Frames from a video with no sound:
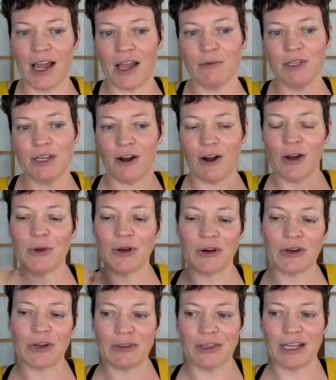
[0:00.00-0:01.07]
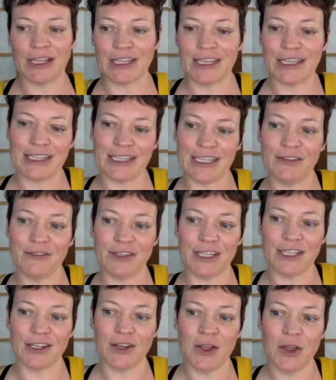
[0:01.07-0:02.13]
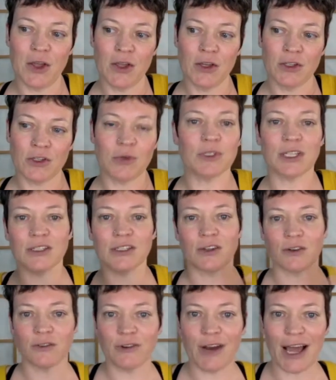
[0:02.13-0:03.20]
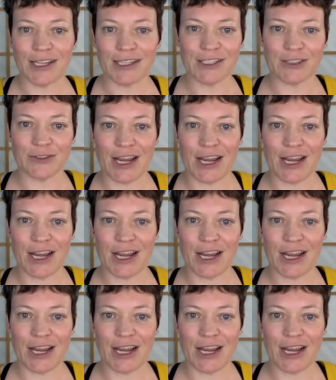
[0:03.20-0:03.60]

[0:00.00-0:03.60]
I would I would argue that like even choosing to rest,